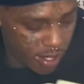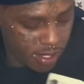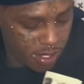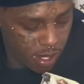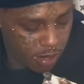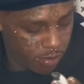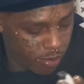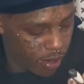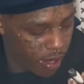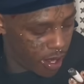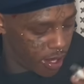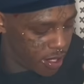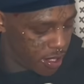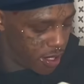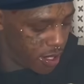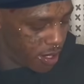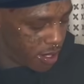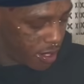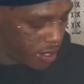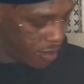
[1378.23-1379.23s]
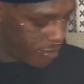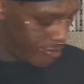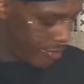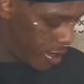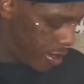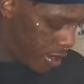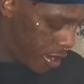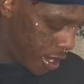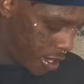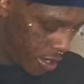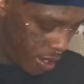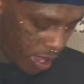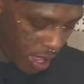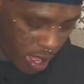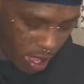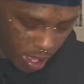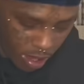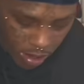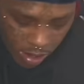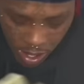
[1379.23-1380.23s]
shit, bro. That shit, and I
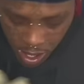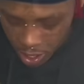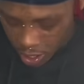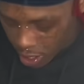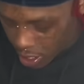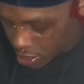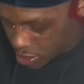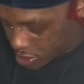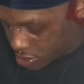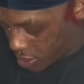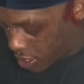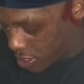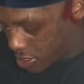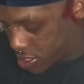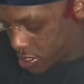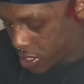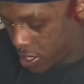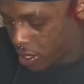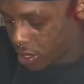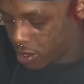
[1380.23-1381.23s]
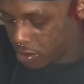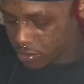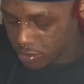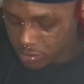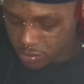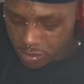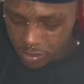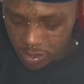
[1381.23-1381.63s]
ain't gonna lie. That, that shit go.